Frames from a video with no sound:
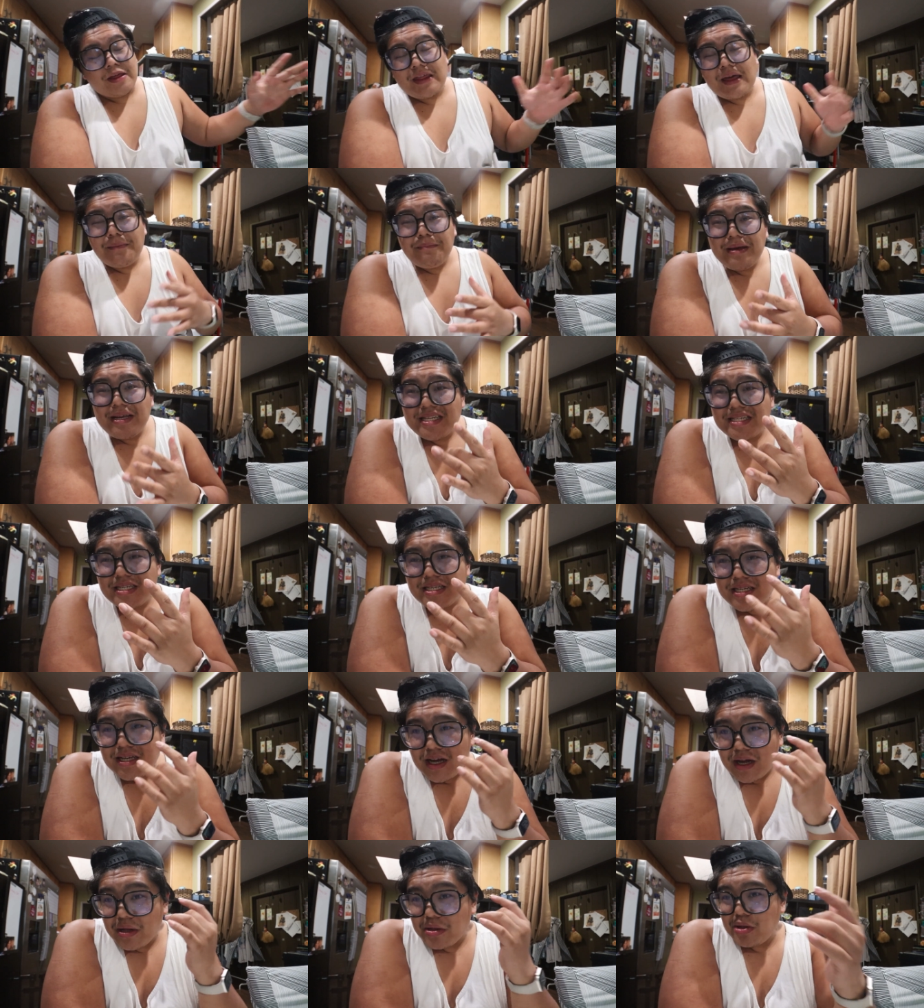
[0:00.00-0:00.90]
Now that means
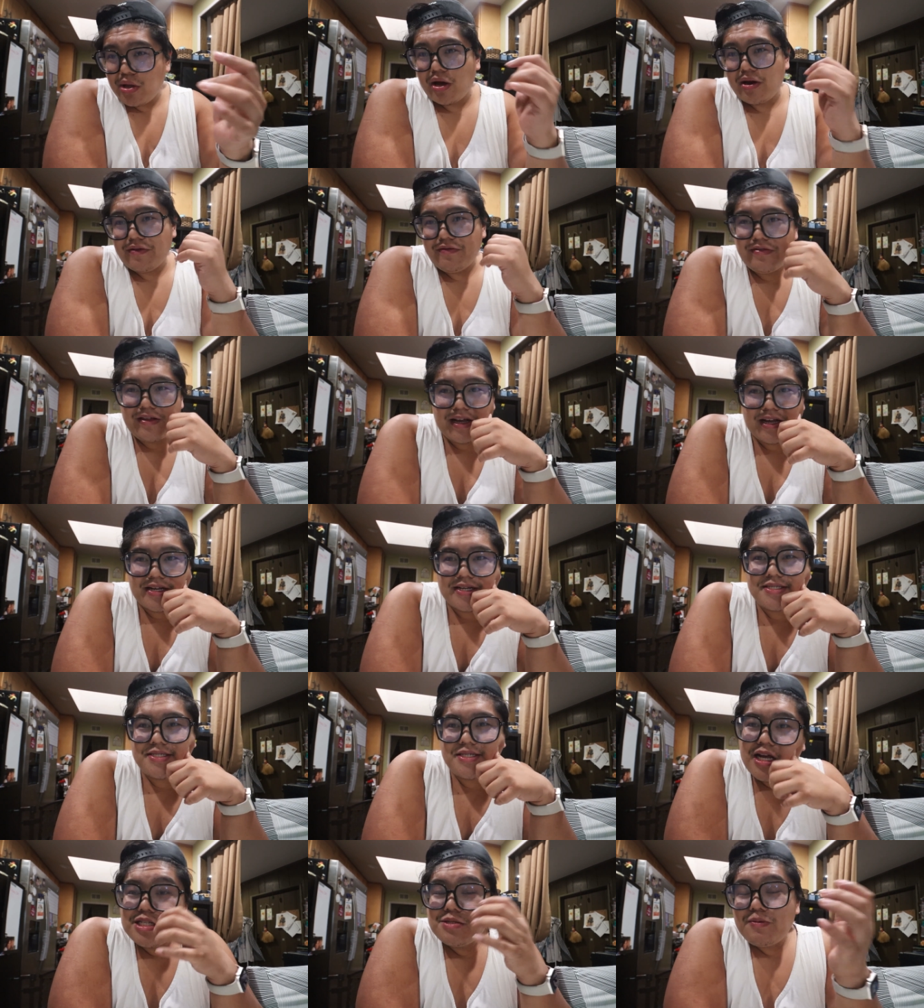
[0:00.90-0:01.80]
a lot of
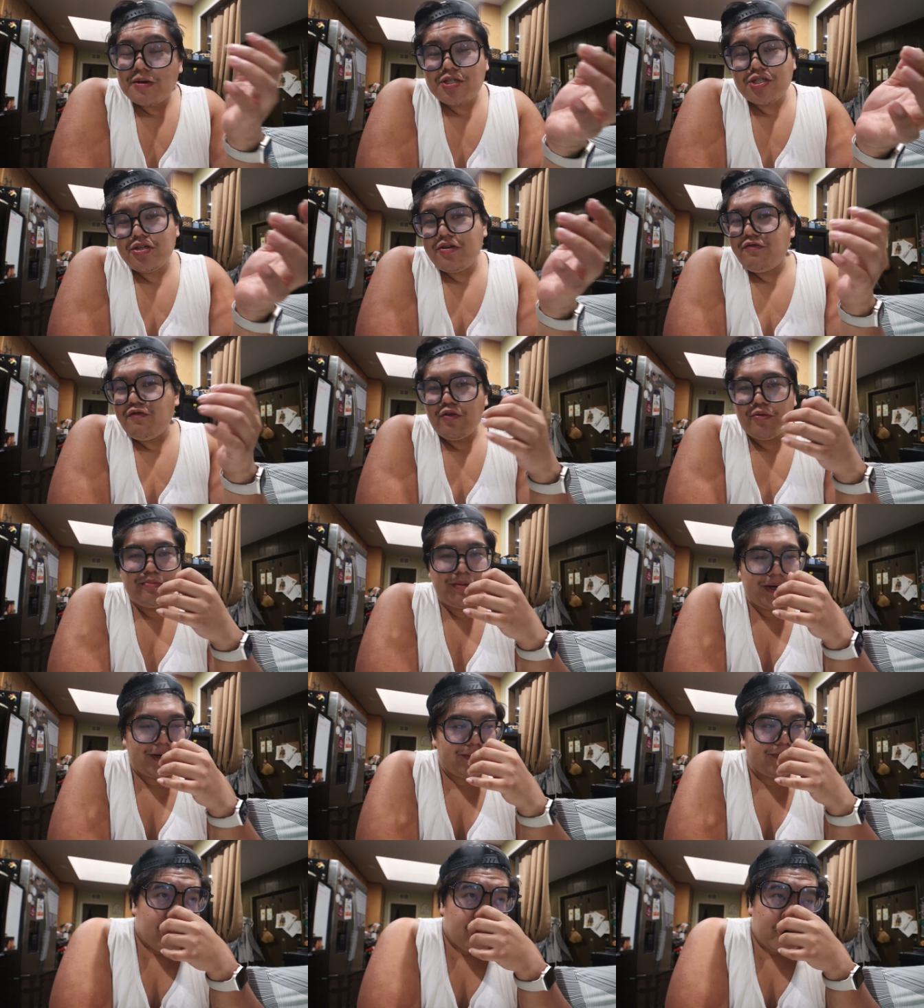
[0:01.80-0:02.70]
things, especially for
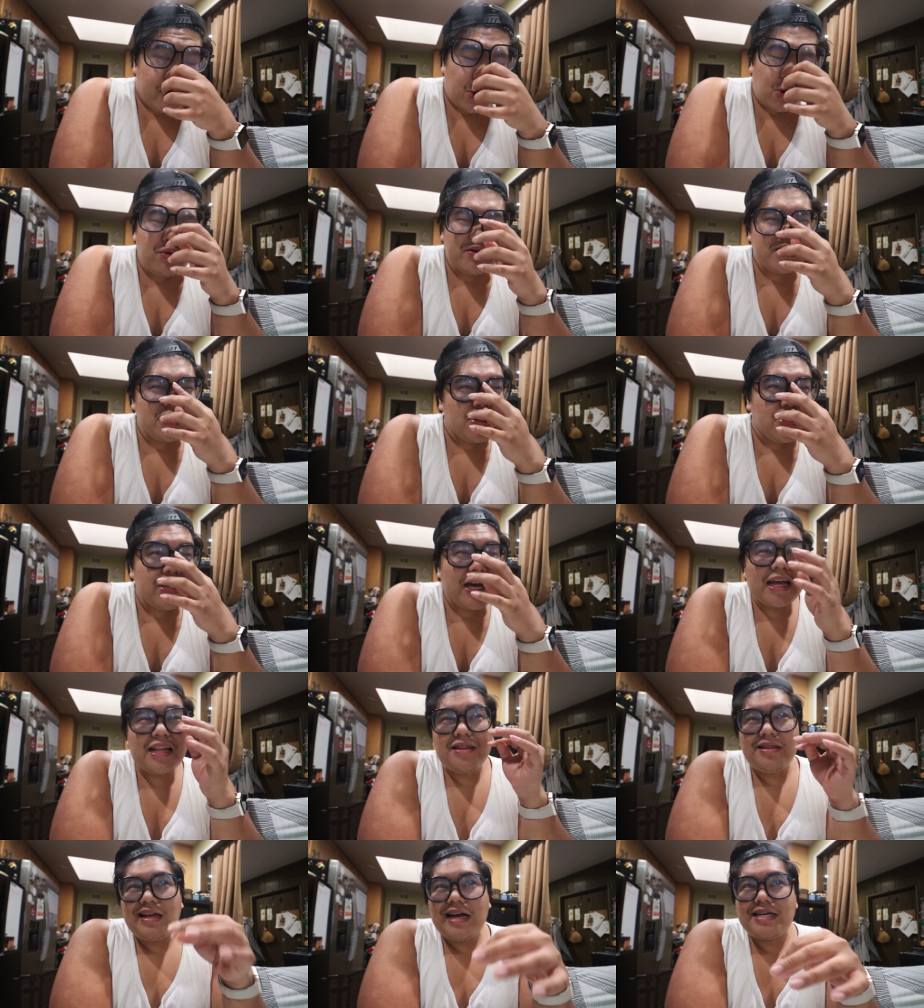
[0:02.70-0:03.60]
me. We always look
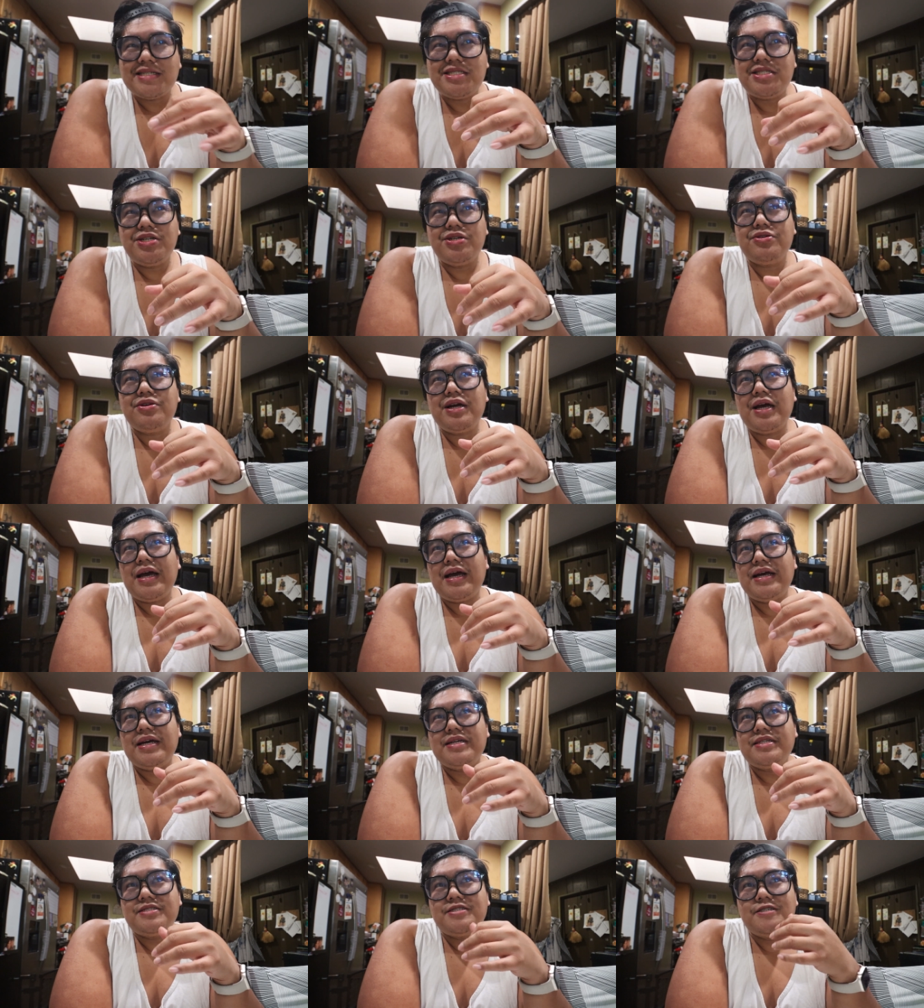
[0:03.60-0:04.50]
at last year
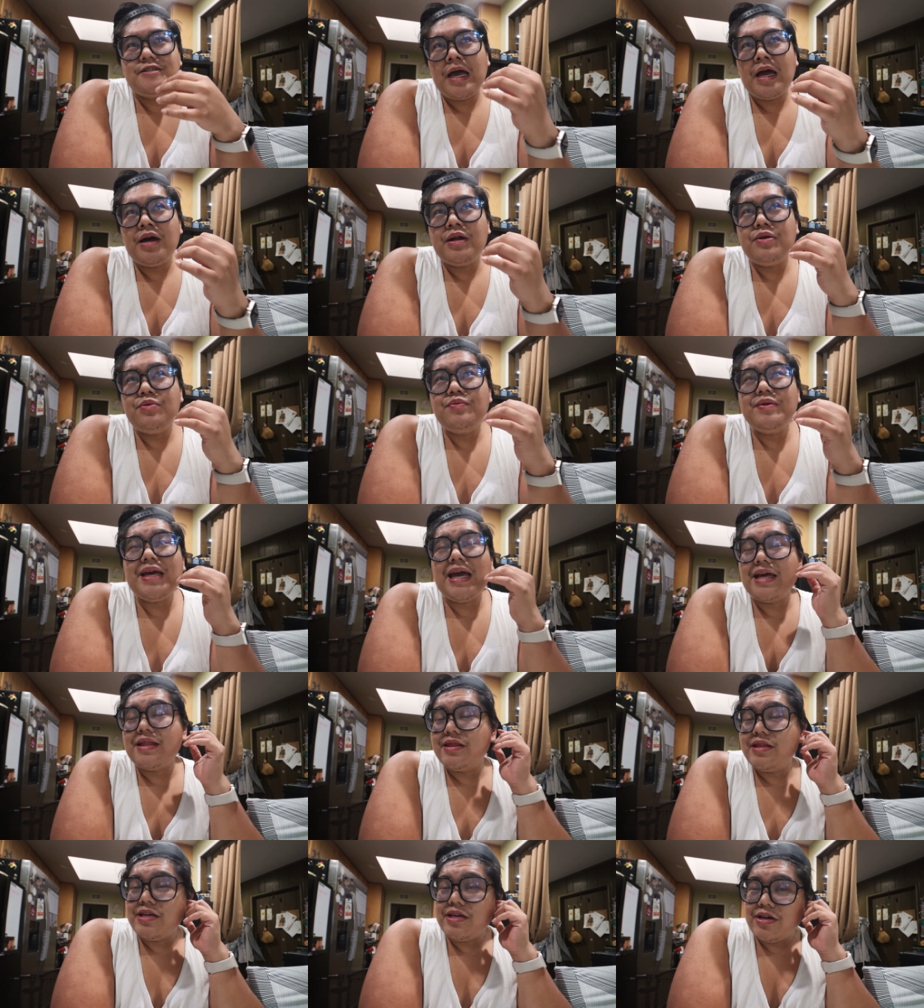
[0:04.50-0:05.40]
as, how did we
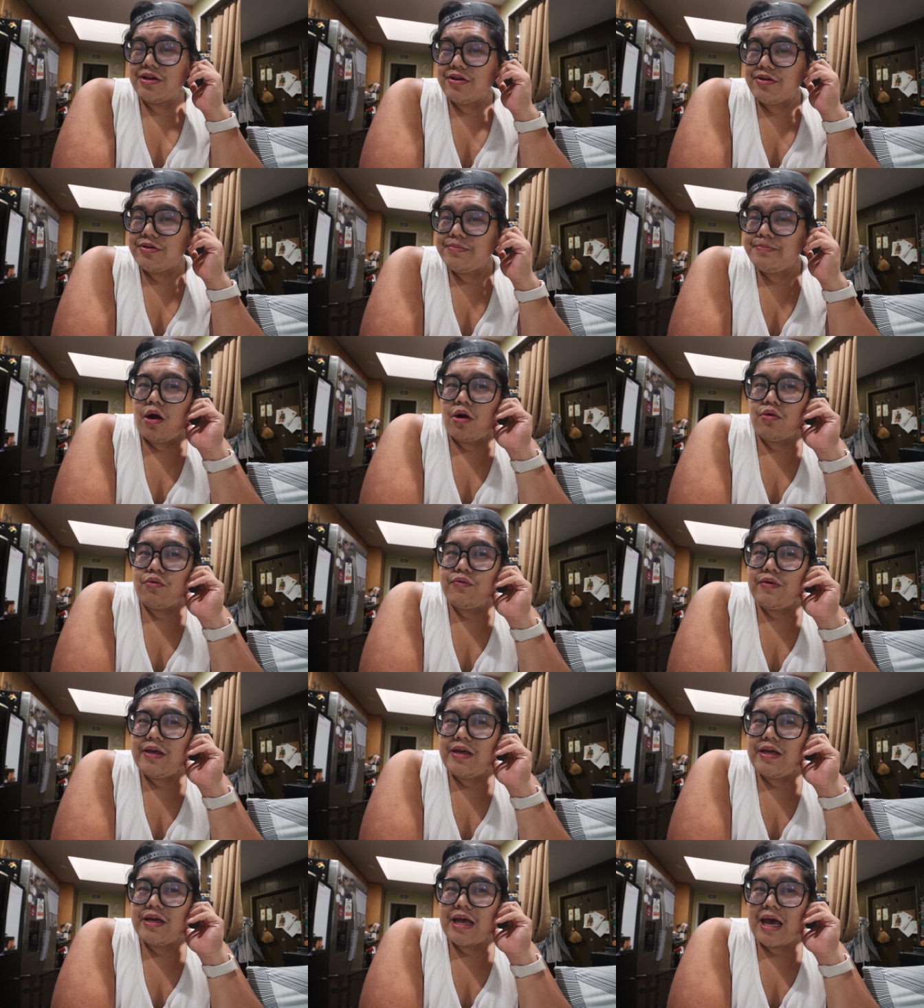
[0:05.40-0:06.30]
end the year? Are
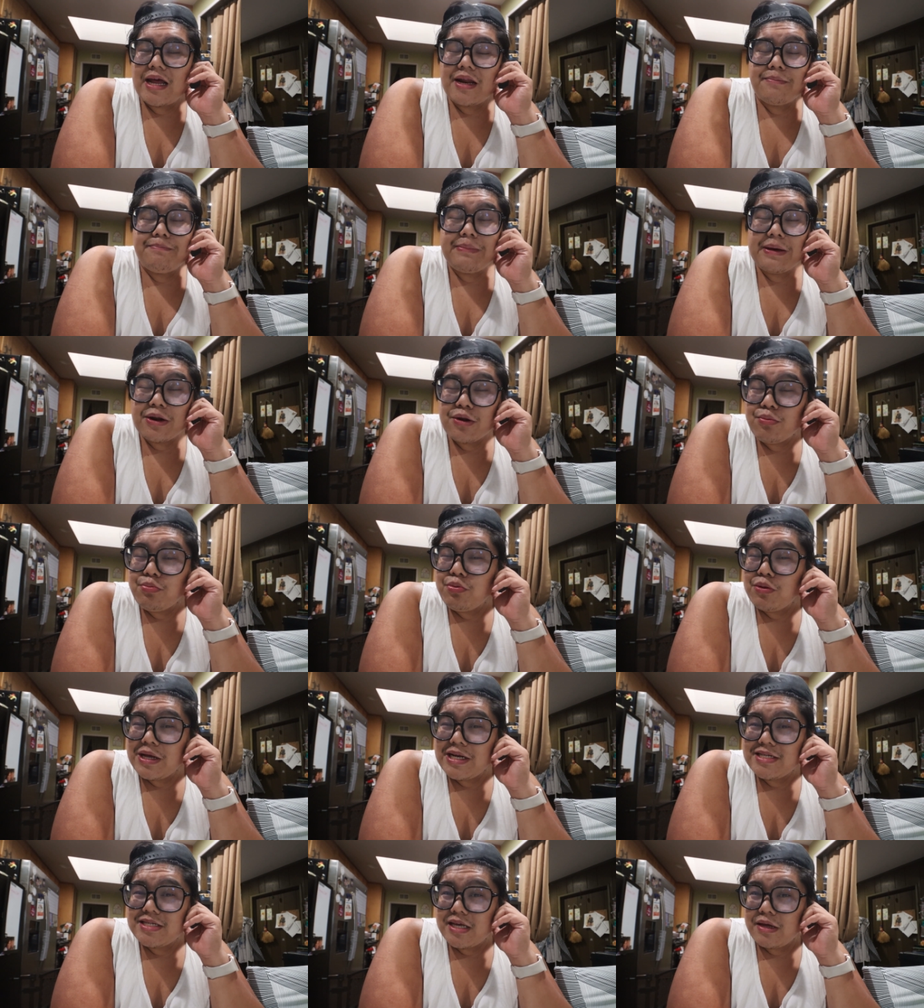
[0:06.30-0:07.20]
we at a better
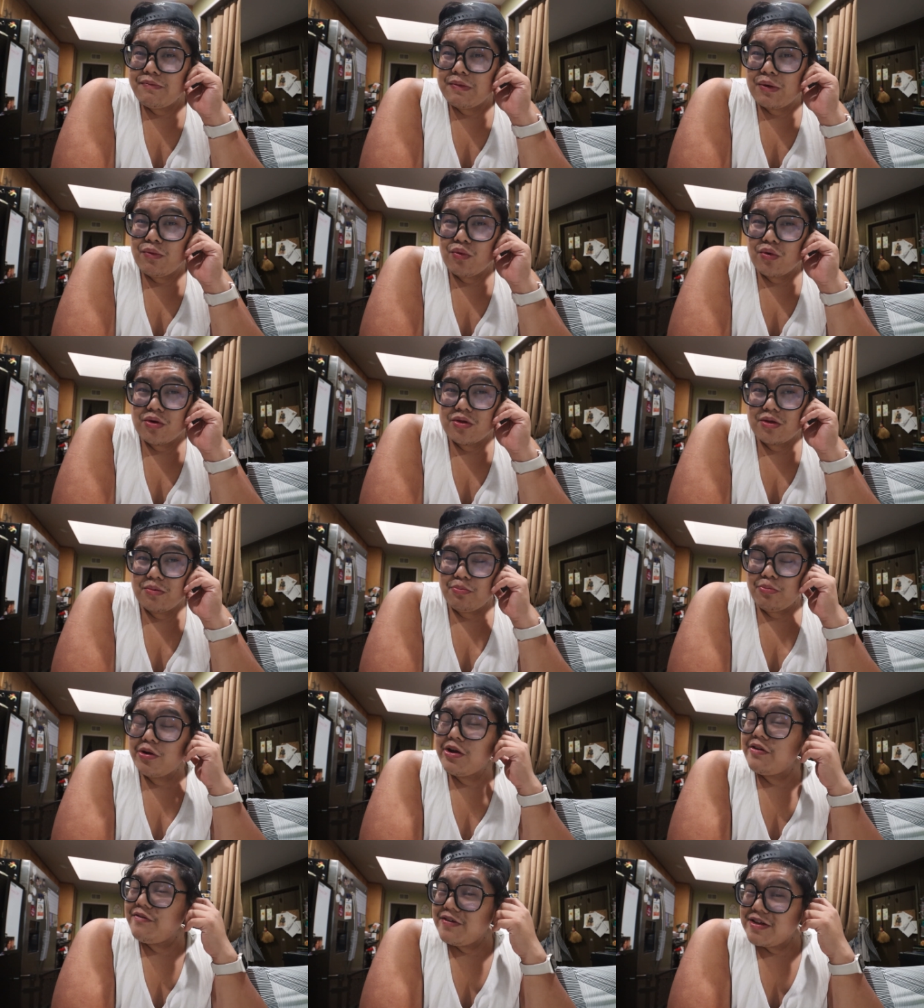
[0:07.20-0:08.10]
place than we were the
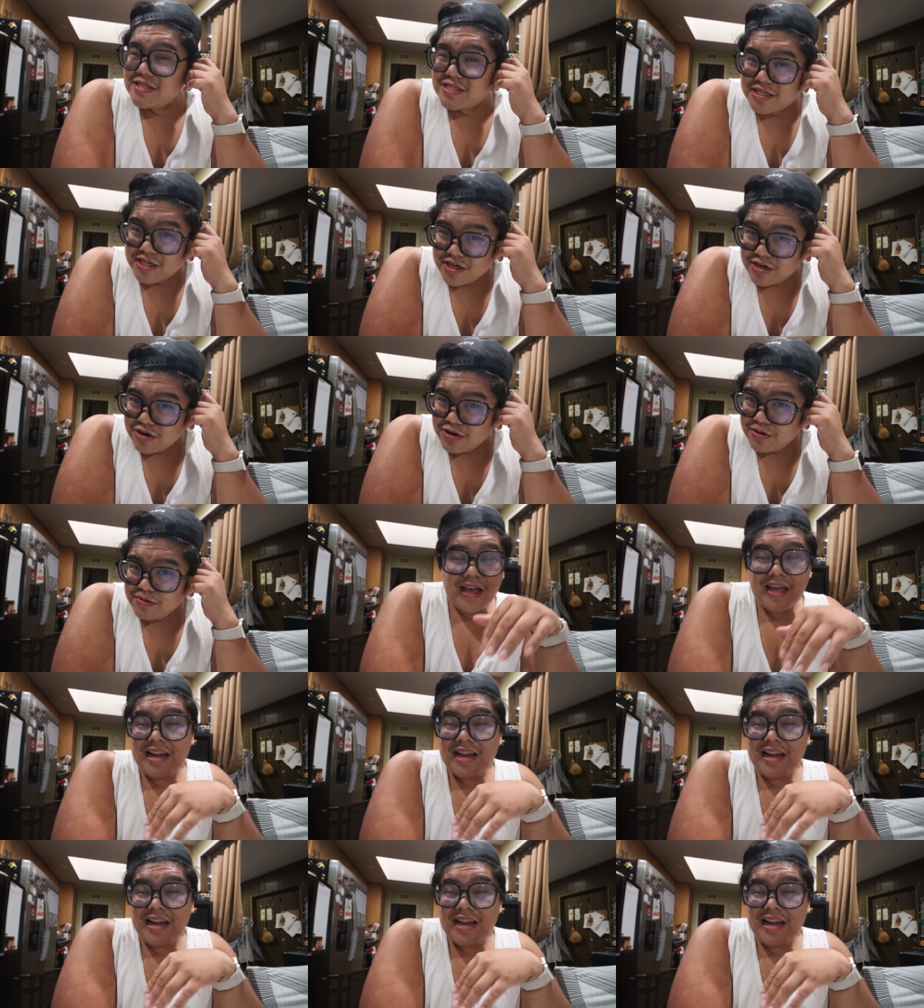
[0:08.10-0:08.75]
previous year